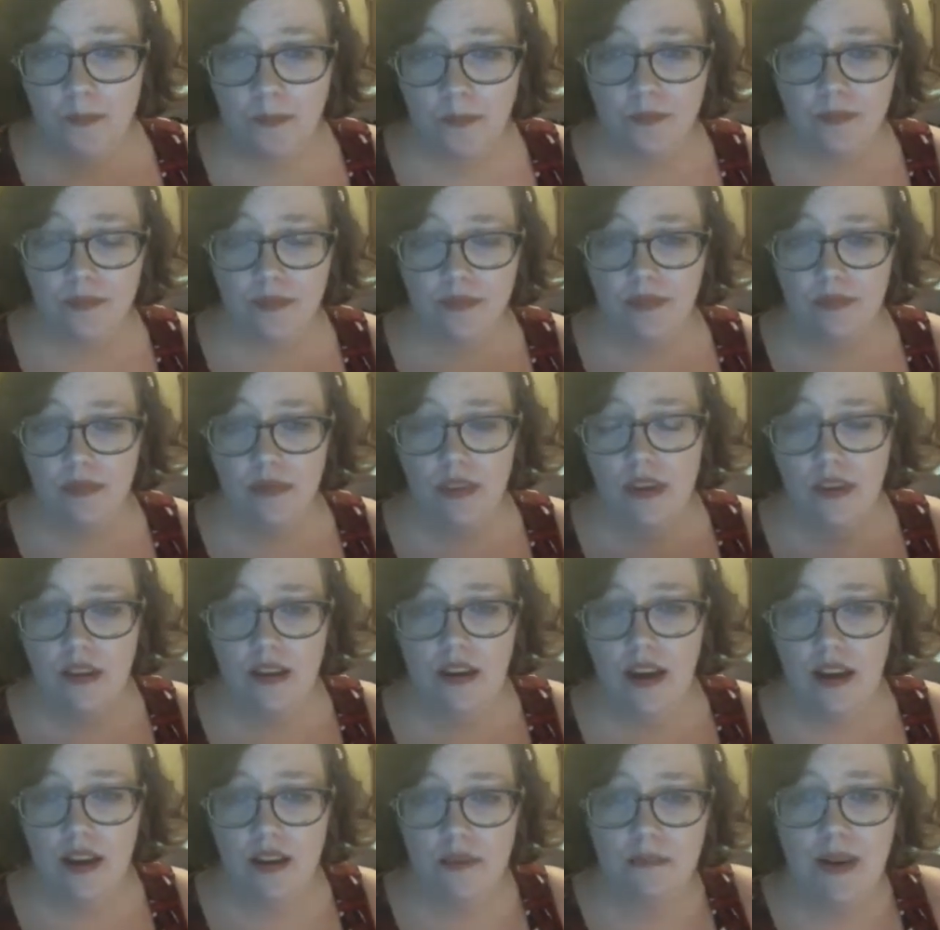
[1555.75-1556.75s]
some kind of
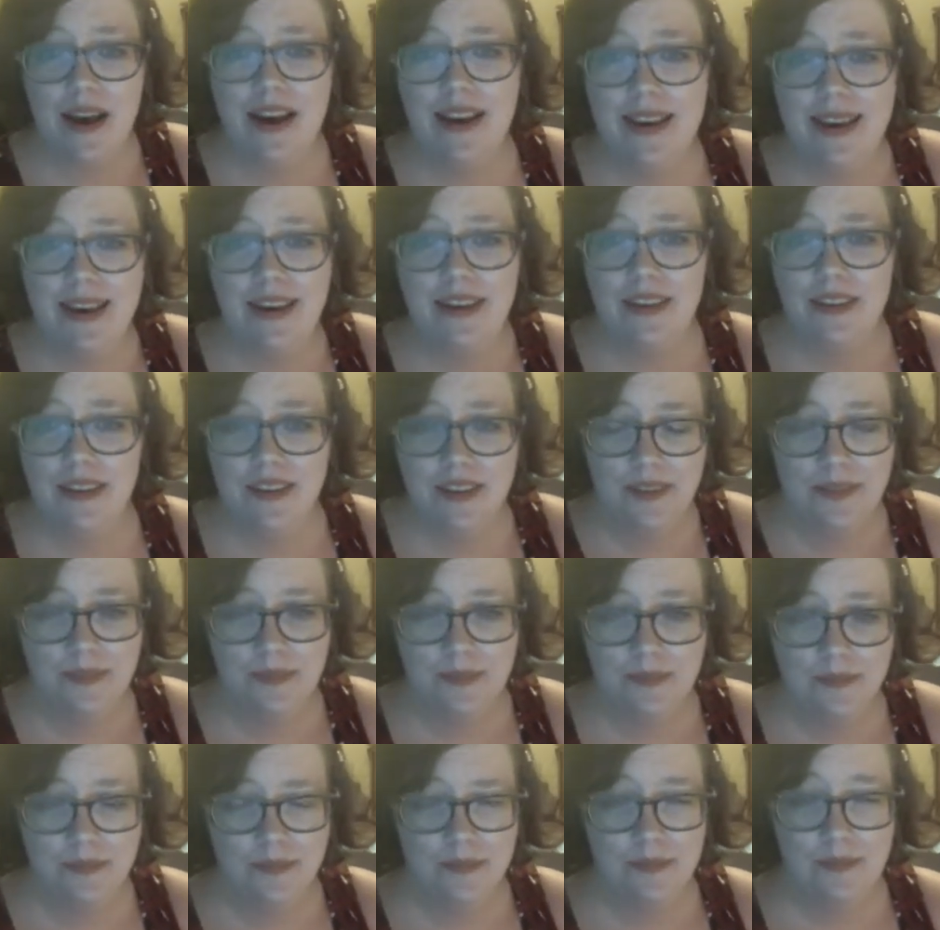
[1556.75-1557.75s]
business
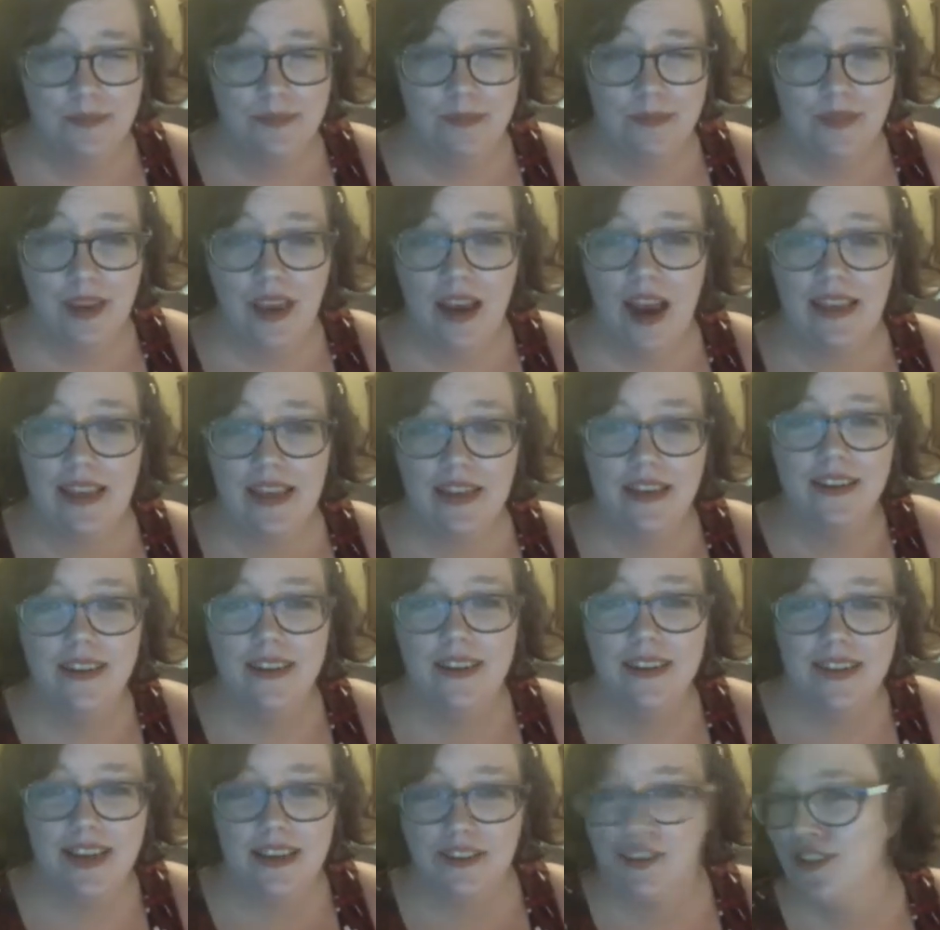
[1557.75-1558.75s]
conference where you're talking to a
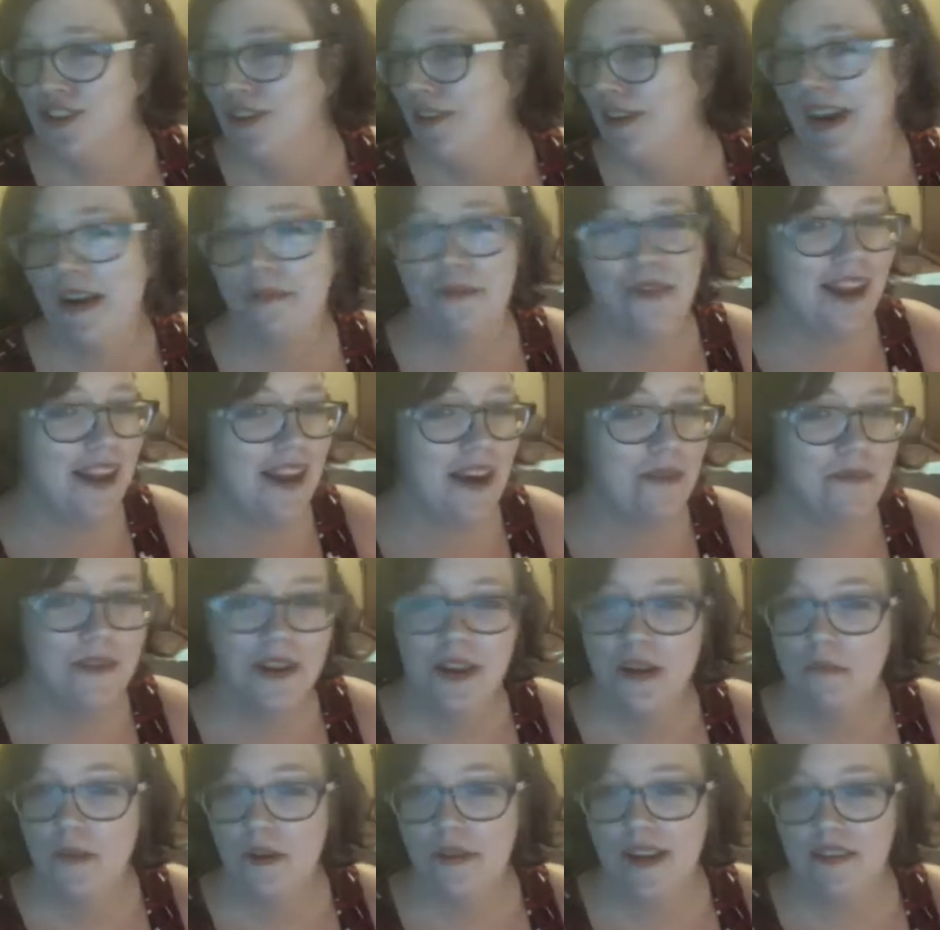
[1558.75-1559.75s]
lot of people,
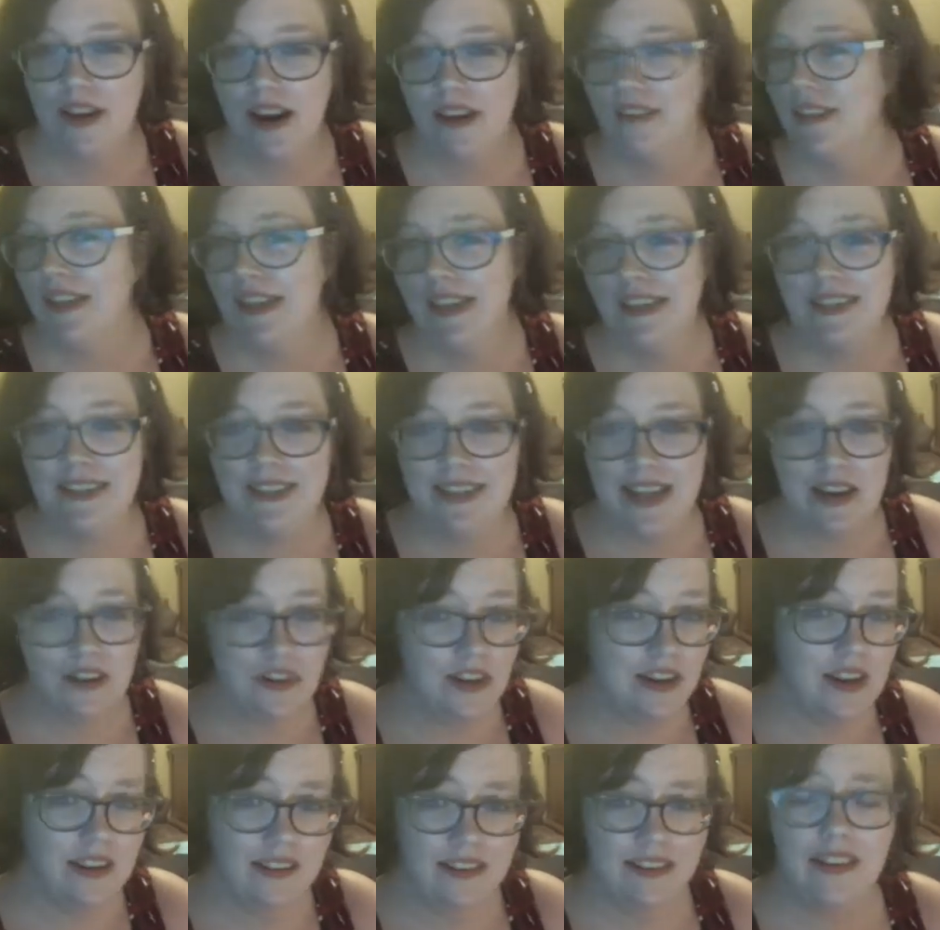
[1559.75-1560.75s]
it looks cakey
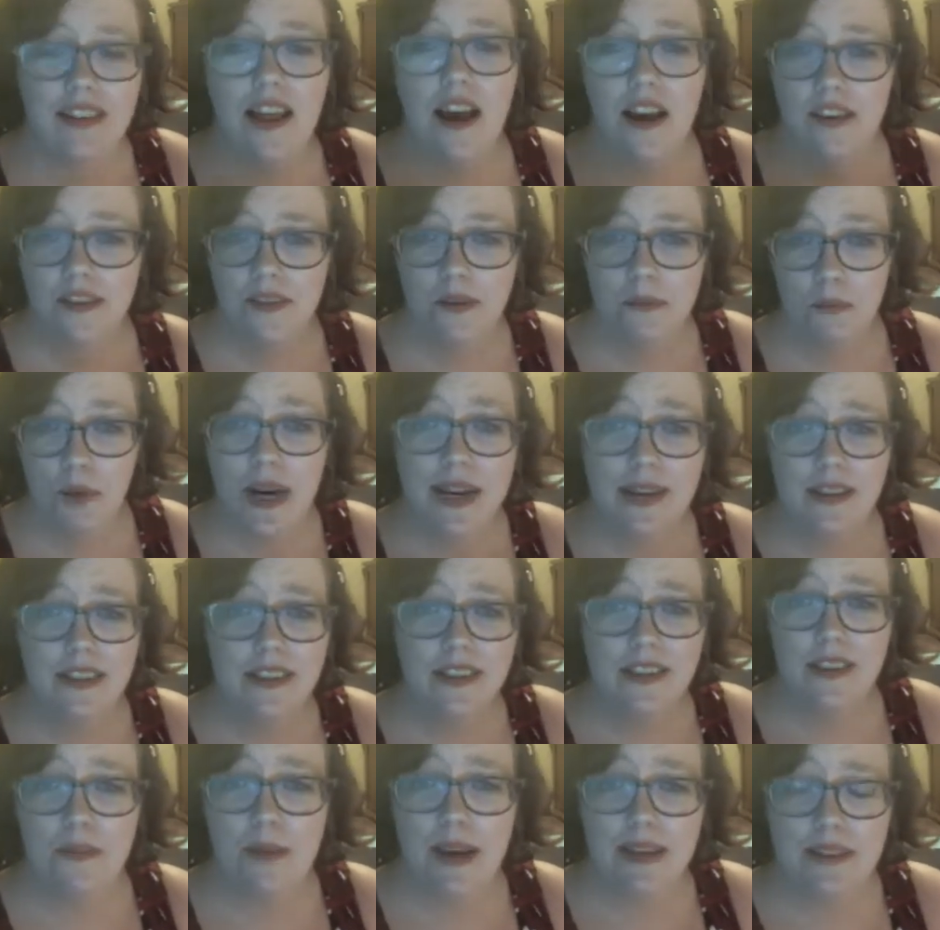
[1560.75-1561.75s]
as hell, and I
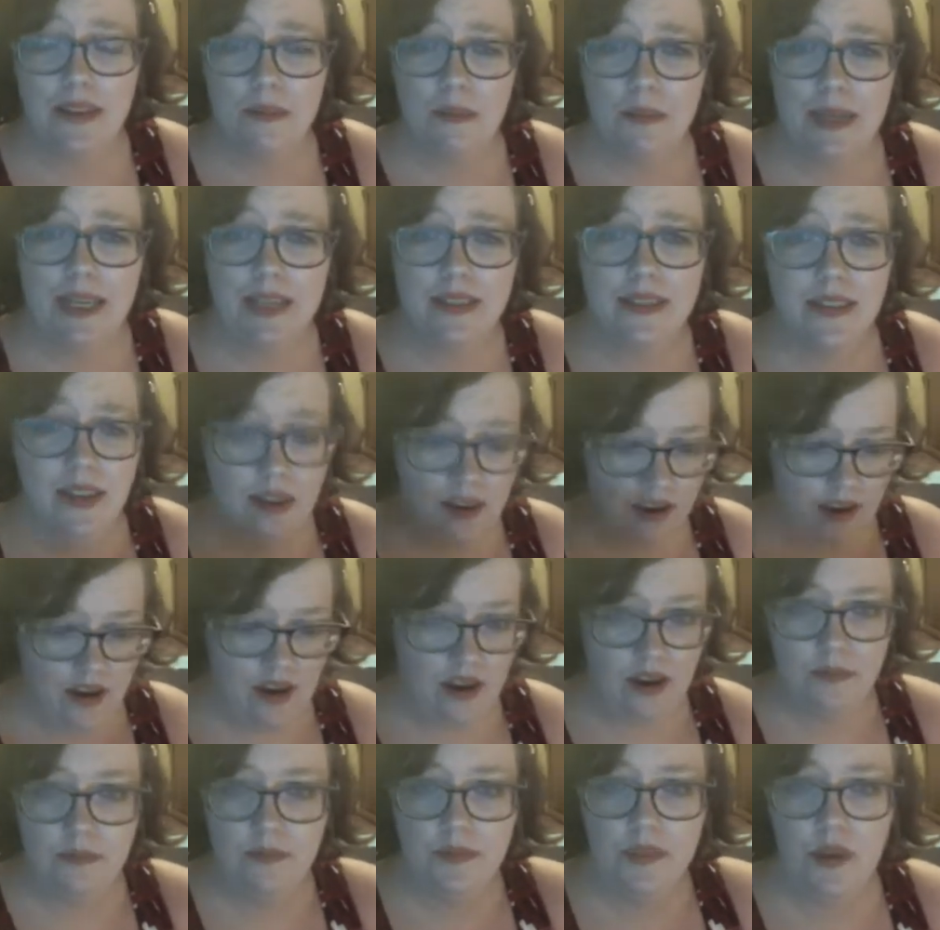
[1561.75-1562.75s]
don't really like
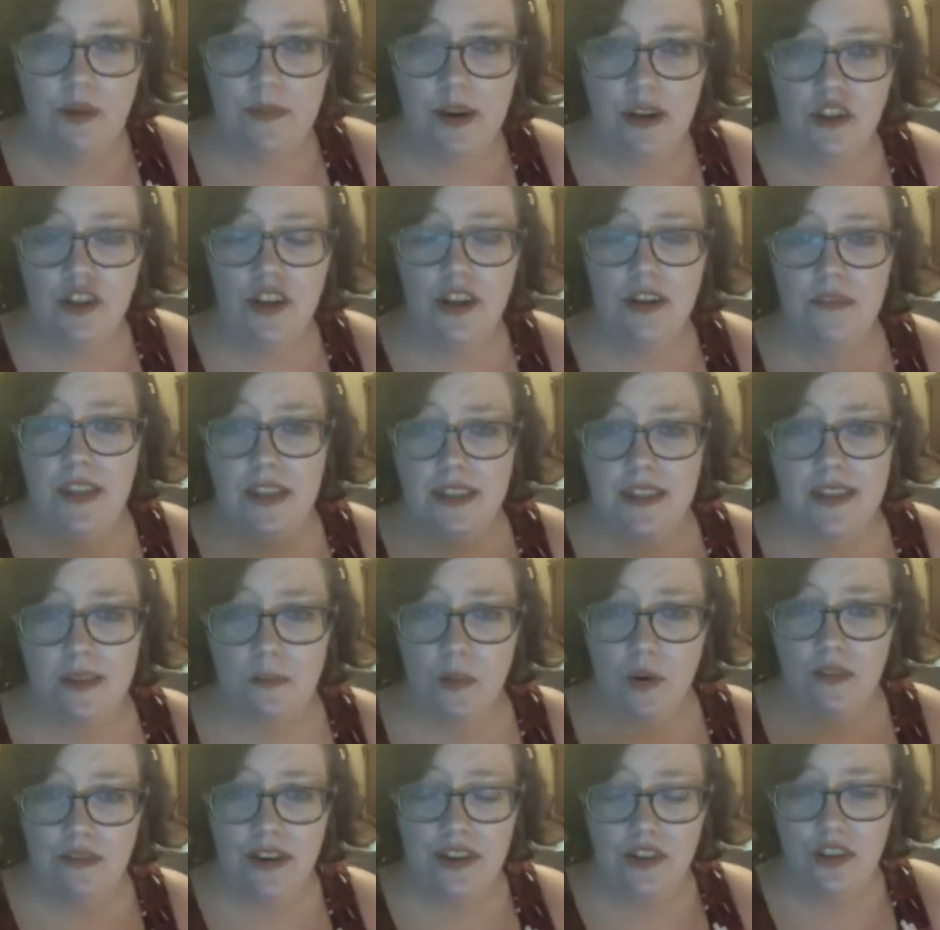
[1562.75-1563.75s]
it.
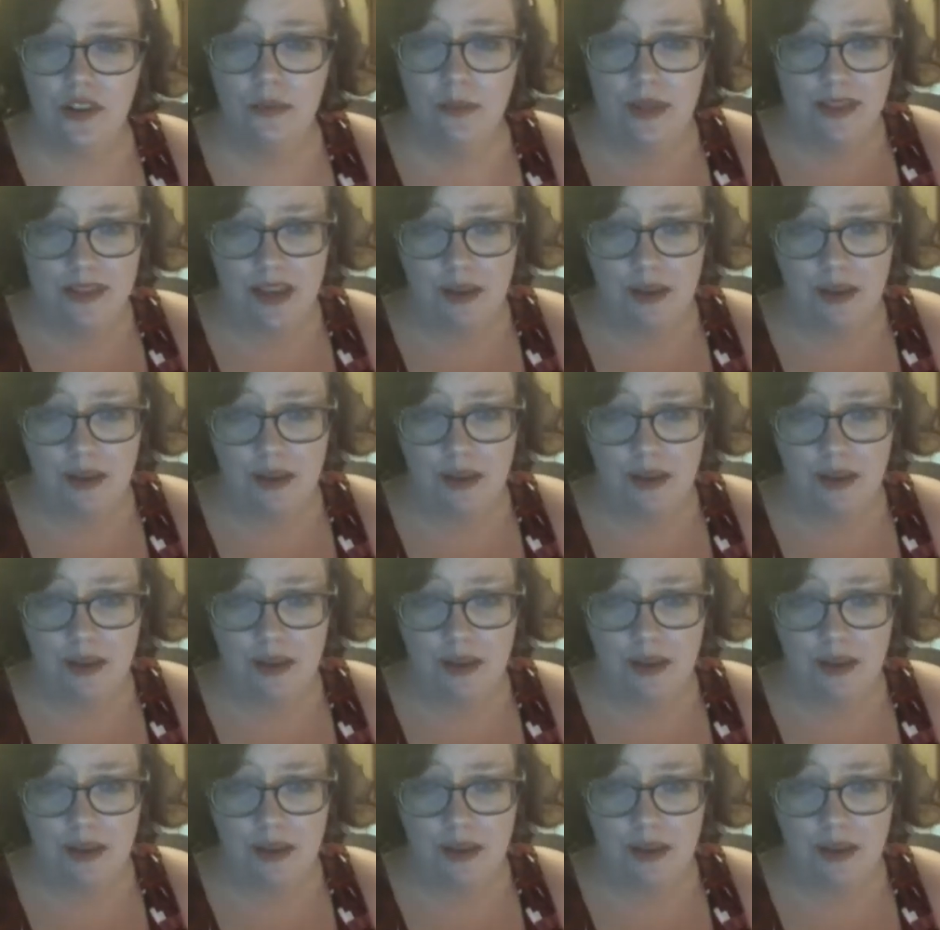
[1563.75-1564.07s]
It's kind of